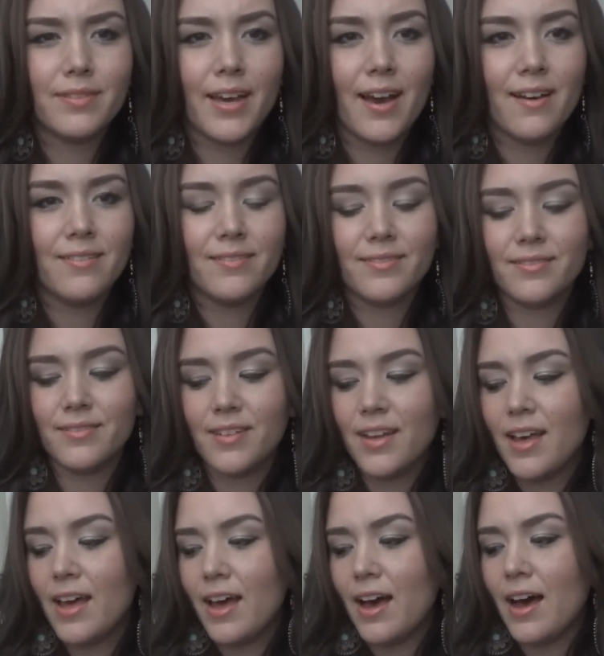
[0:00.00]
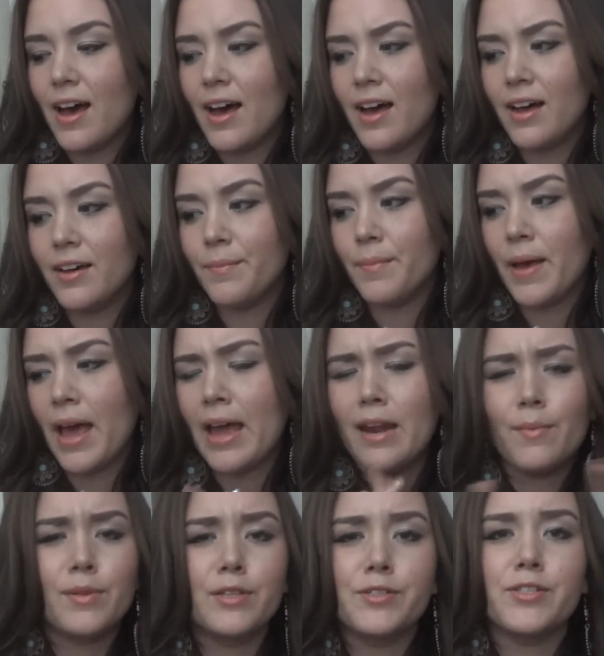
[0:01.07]
Yeah, um, and
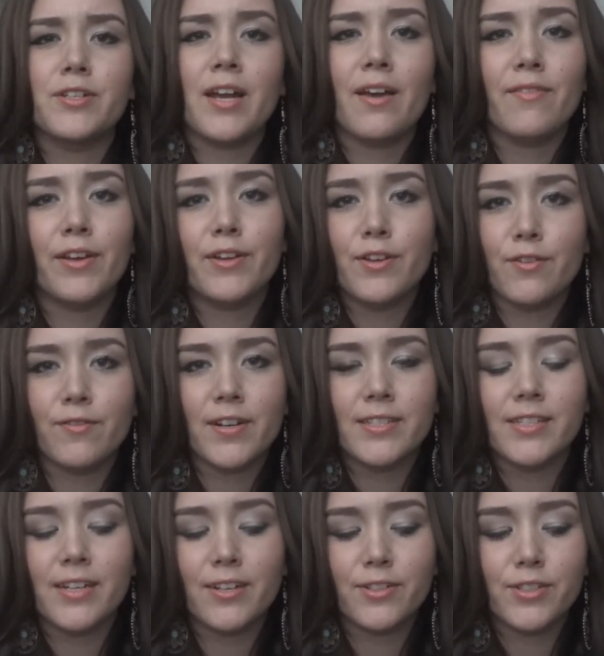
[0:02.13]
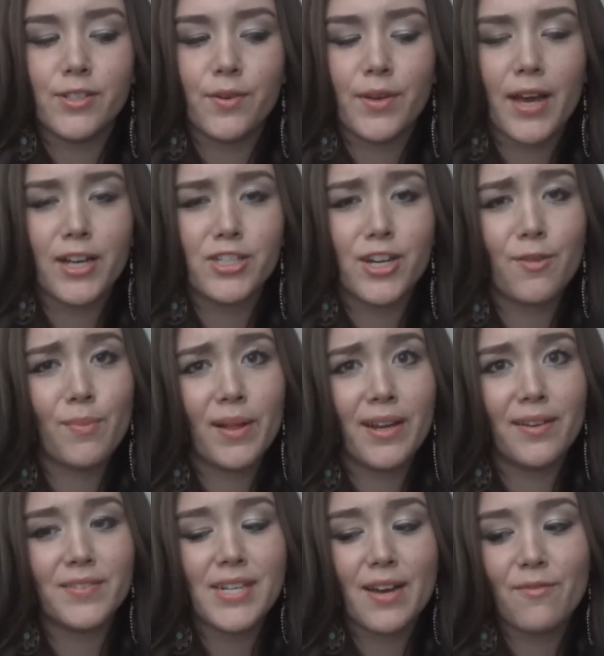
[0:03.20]
I'm a loser and I have like no friends here so yeah I should have
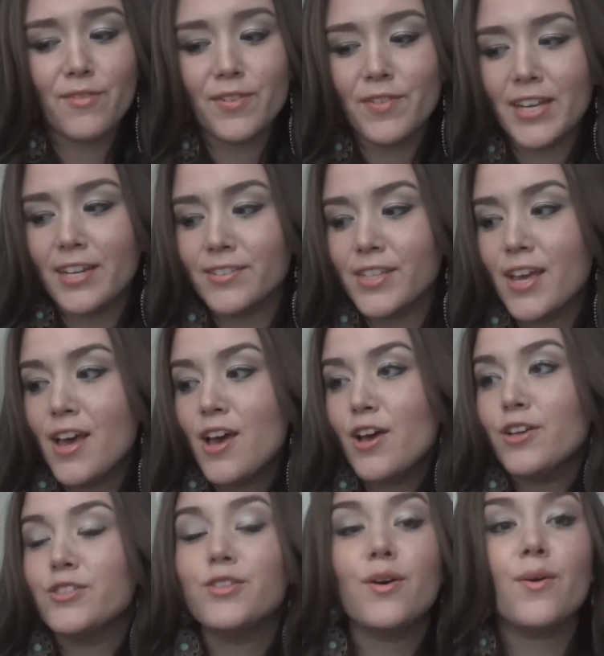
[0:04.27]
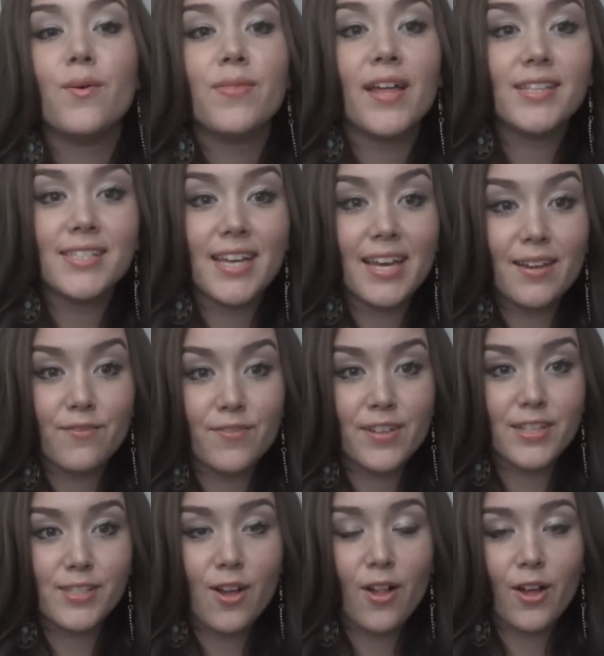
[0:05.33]
plenty of time for videos so that's it for
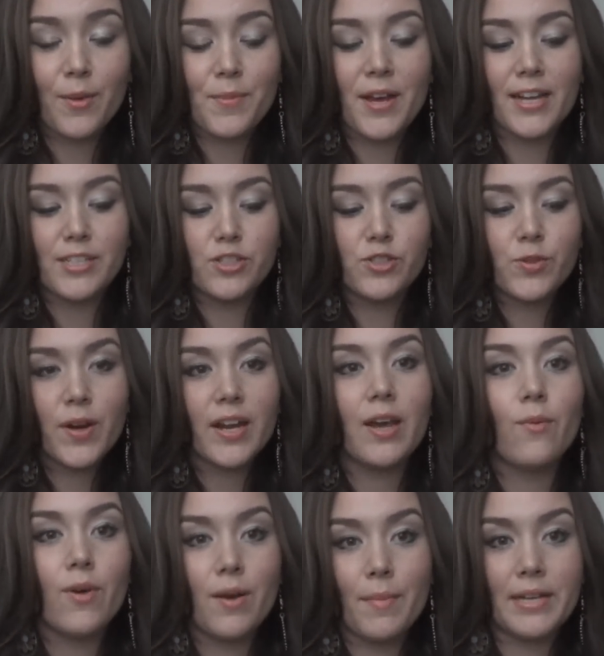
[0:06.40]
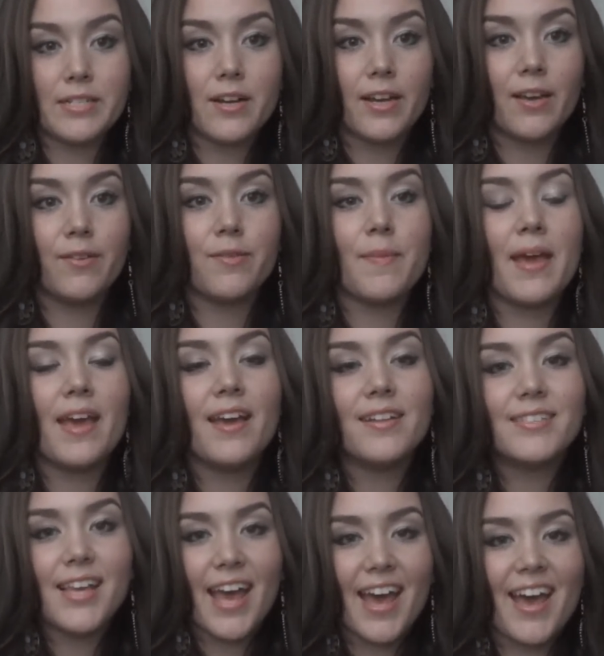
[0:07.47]
this haul I hope you guys enjoyed it why am I talking with my
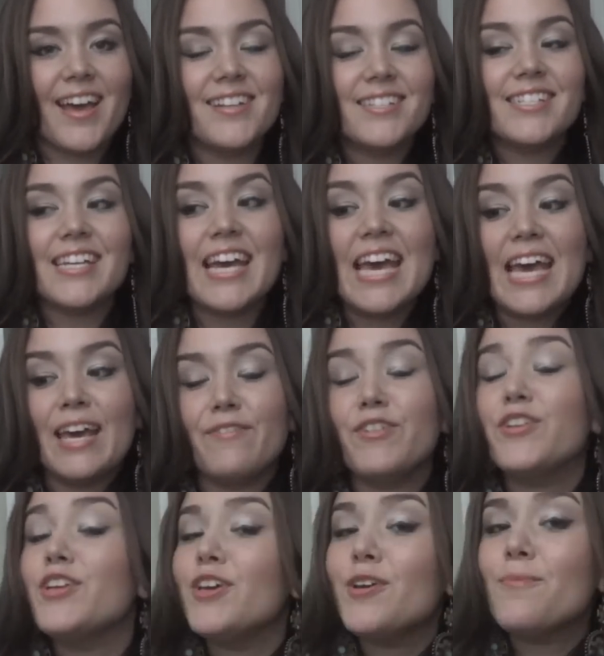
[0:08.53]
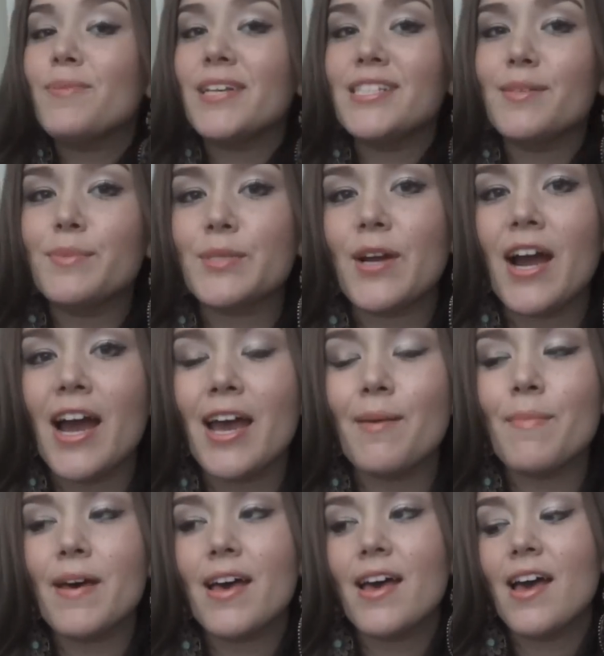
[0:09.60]
hands and if you're new please
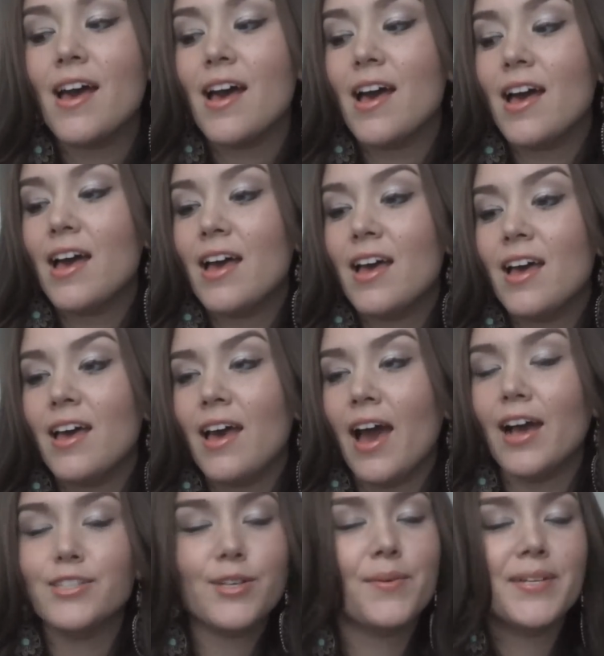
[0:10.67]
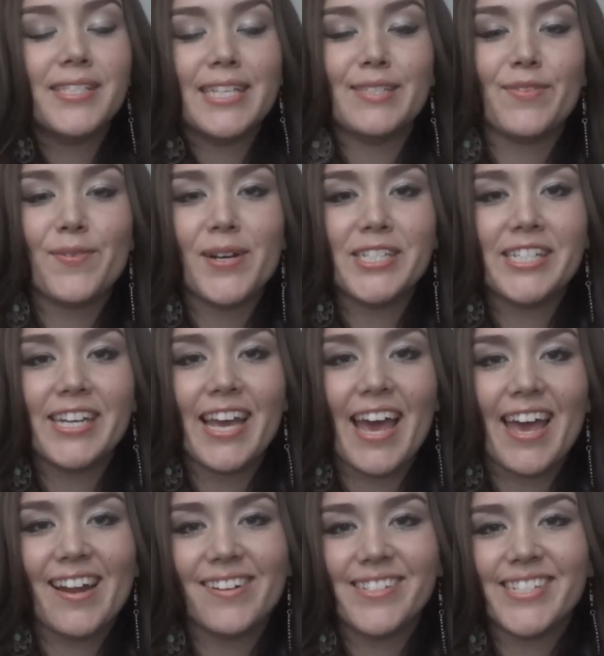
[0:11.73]
subscribe as always, thanks for watching
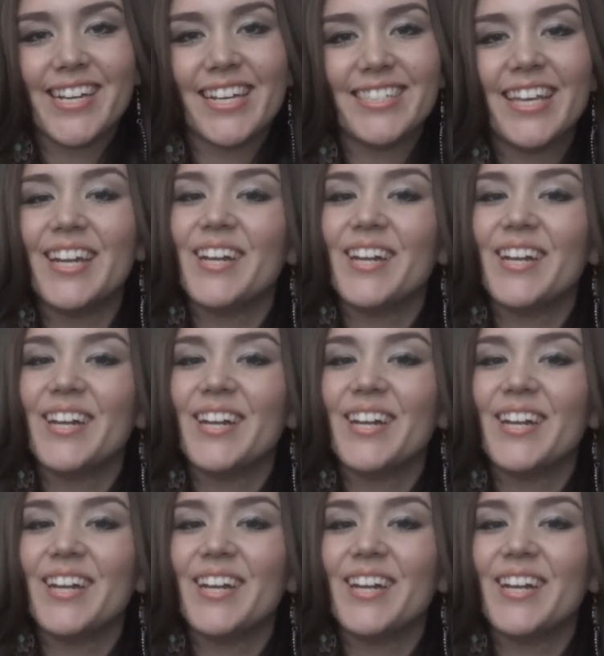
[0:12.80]
and I'll talk to you guys